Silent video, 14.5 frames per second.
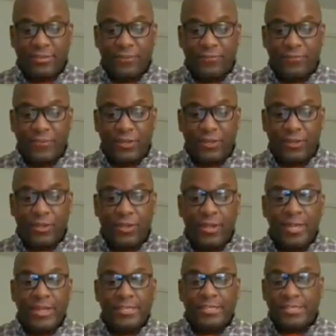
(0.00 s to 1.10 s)
to
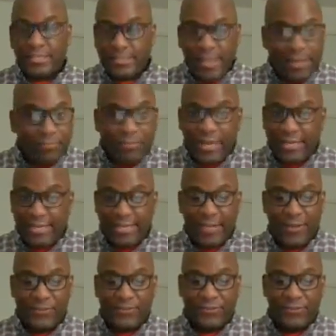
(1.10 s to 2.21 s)
feel somebody
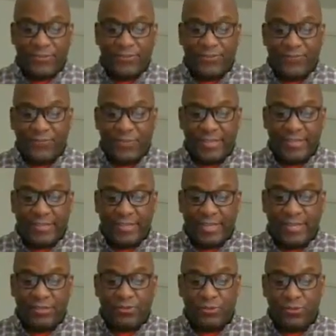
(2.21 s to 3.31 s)
else's
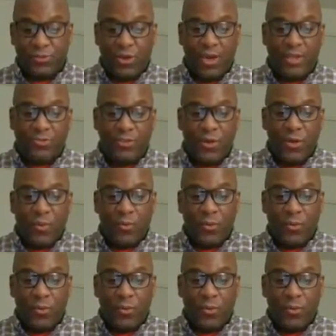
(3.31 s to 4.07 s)
feelings, thoughts,